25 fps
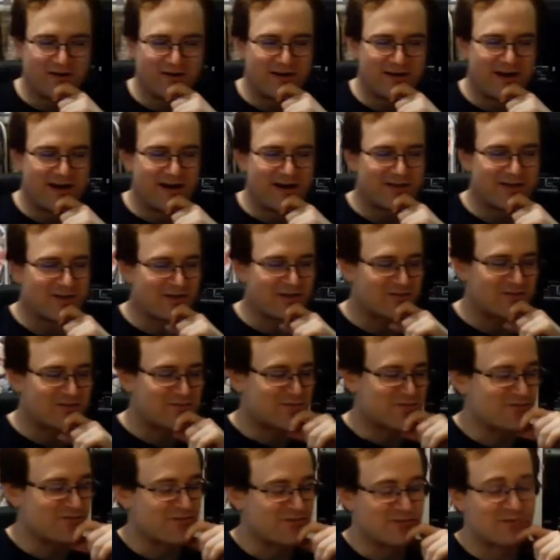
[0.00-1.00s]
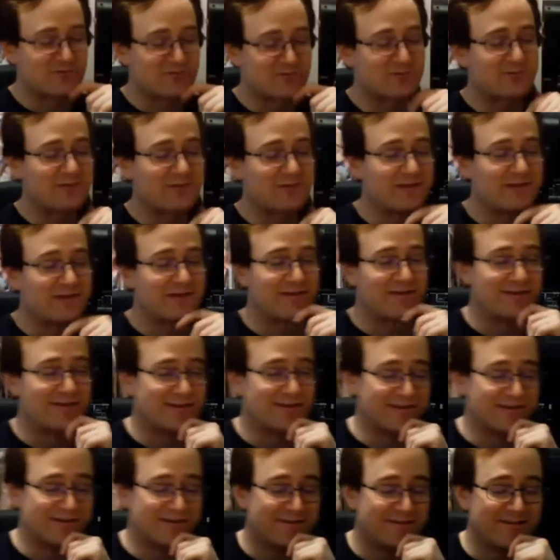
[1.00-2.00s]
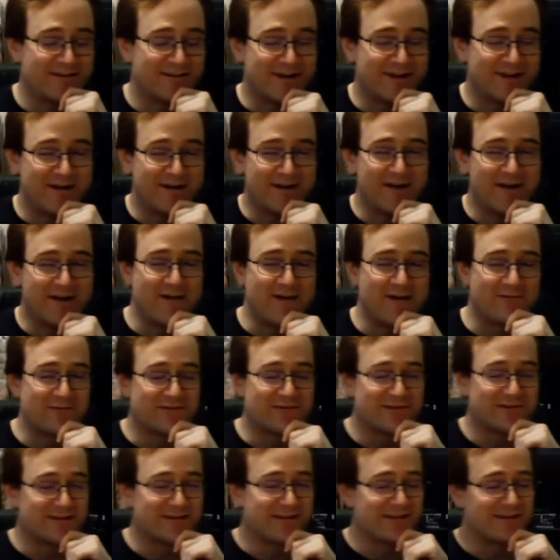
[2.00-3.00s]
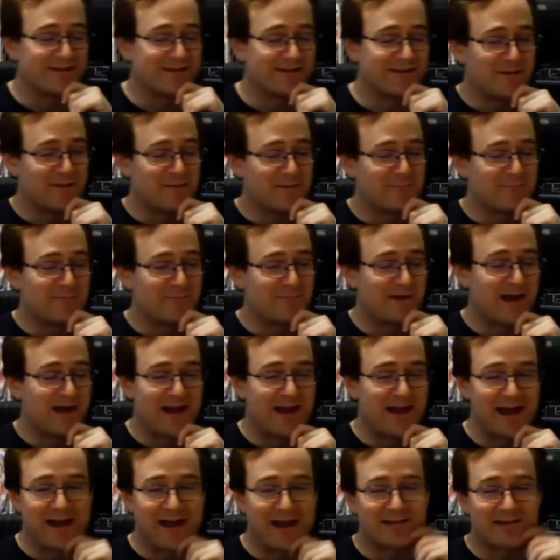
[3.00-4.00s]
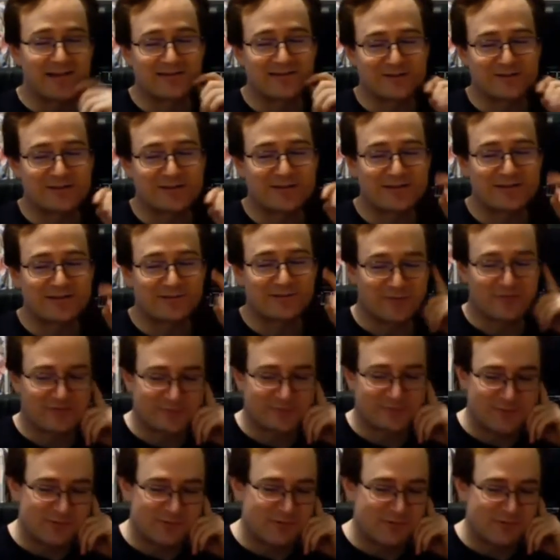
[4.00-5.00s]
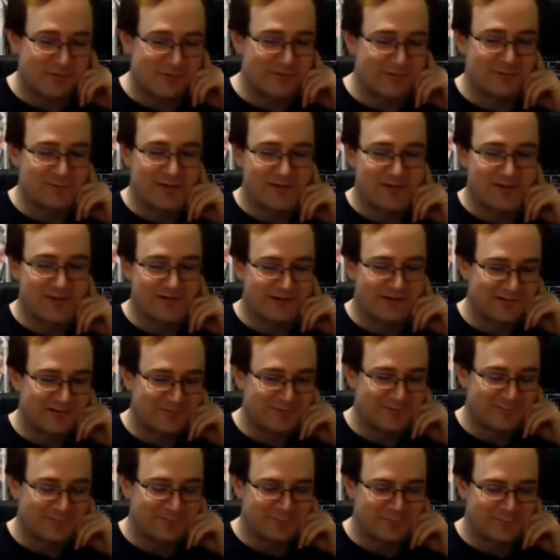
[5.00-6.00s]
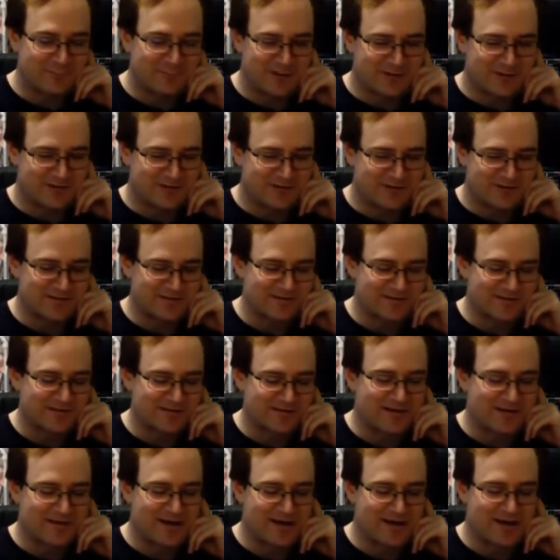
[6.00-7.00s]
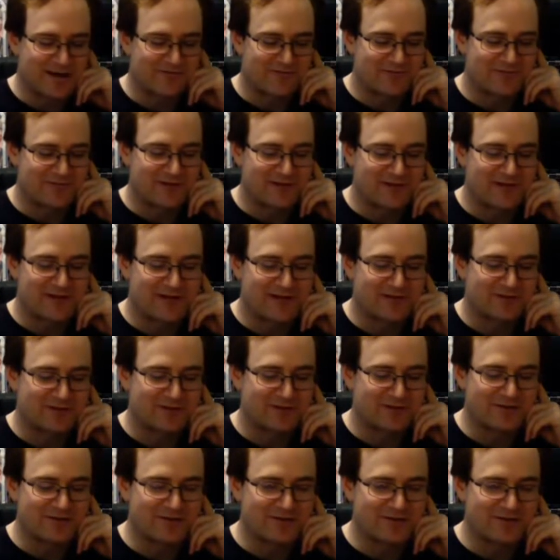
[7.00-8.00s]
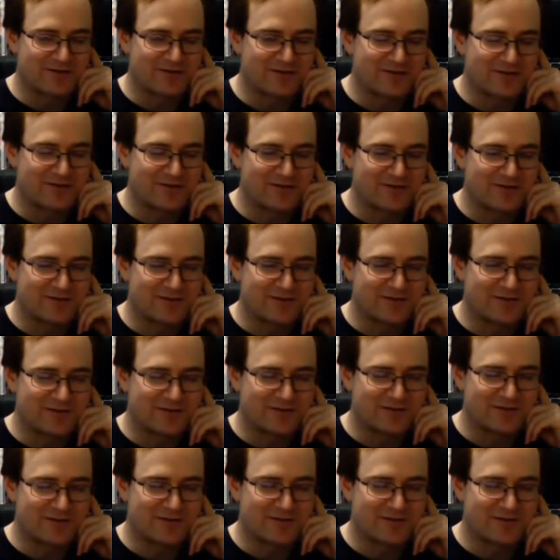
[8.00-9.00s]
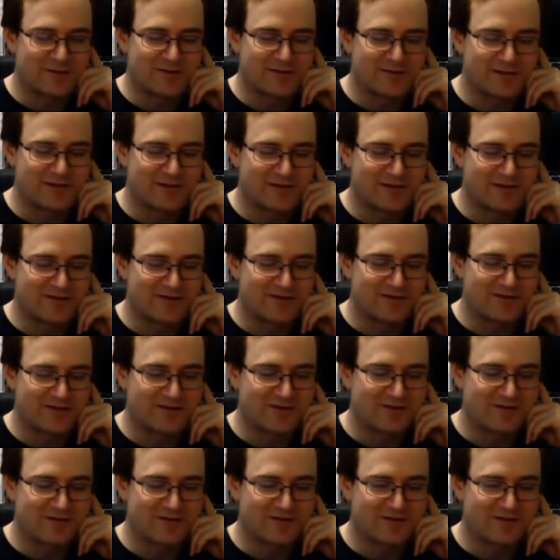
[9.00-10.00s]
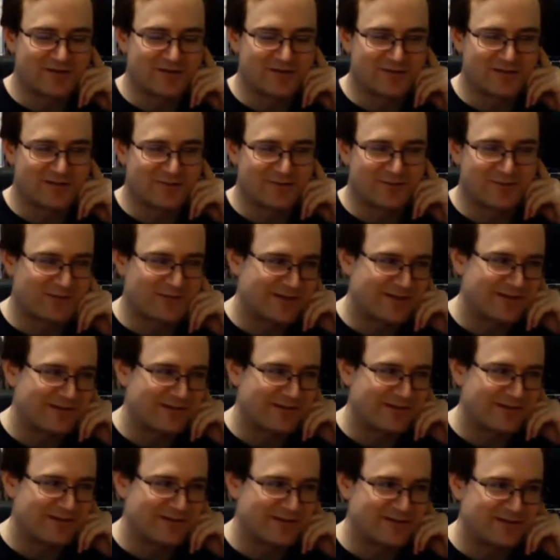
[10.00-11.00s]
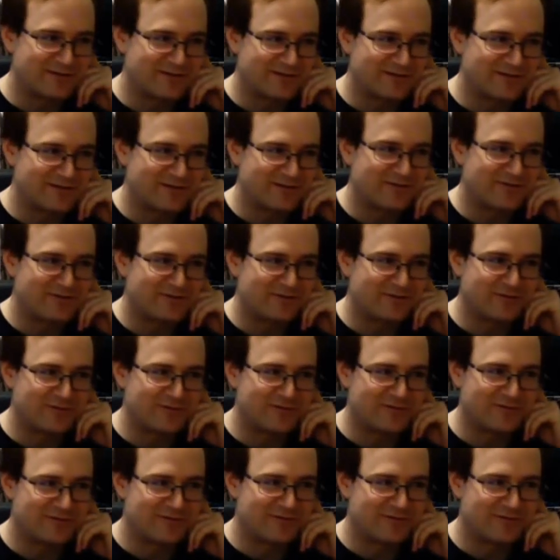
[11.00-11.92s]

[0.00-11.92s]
I thought this movie was really good. I really did. But I still think the first movie was better, because I feel like the human characters were like better in the first one.